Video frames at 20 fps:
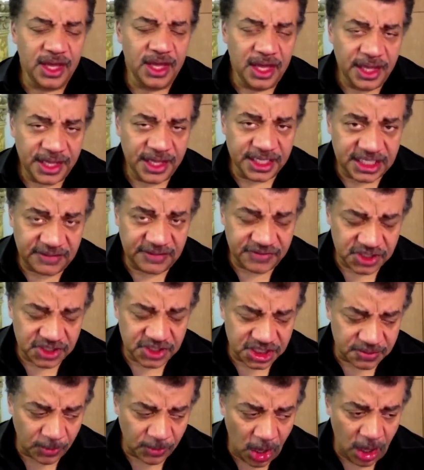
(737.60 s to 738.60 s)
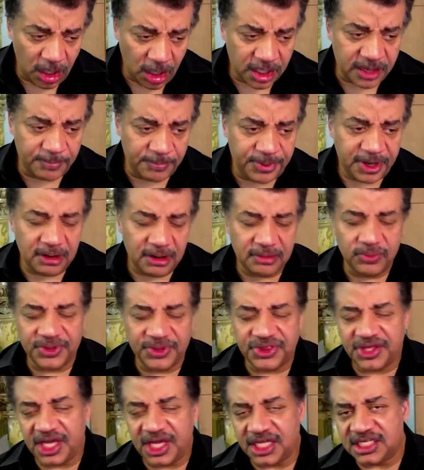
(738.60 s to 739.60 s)
That's even small compared
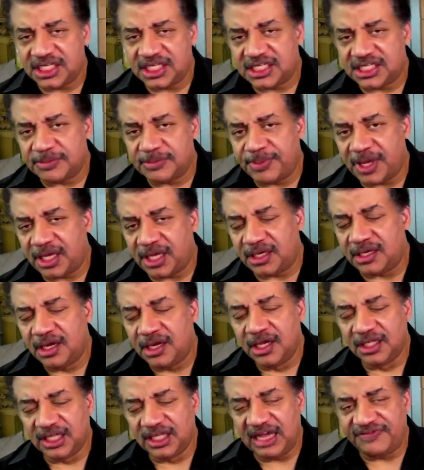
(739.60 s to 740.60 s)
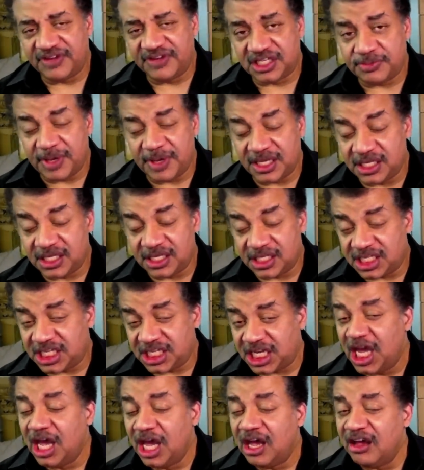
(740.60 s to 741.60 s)
with the anticipated life
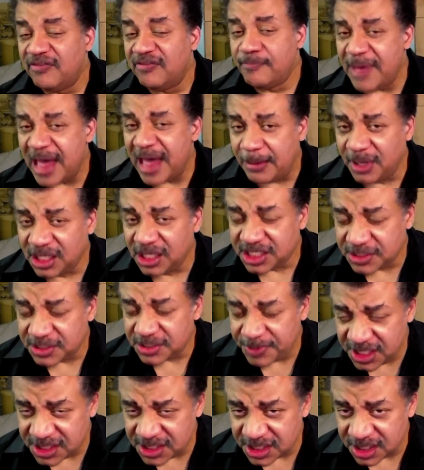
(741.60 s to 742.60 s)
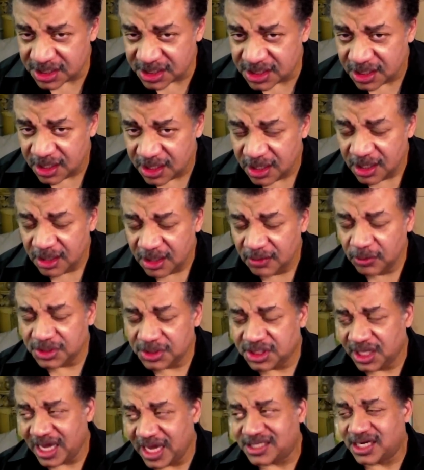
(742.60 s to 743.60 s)
expectancy of mammal species,
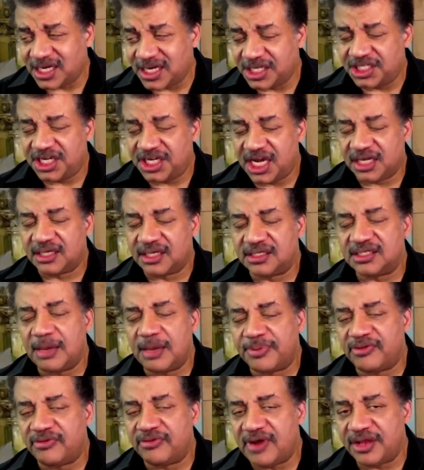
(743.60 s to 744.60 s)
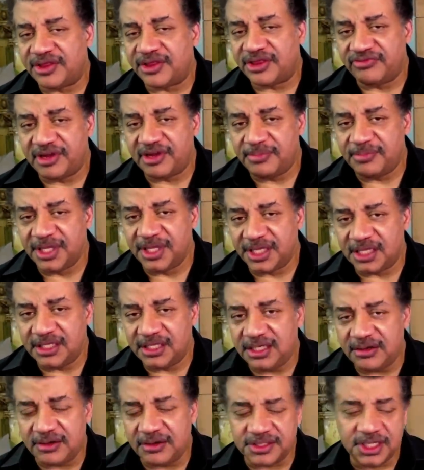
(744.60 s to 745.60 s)
which last I checked, it is up around 3 million
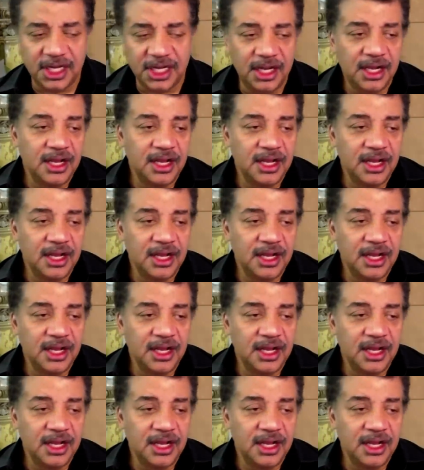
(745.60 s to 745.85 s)
years.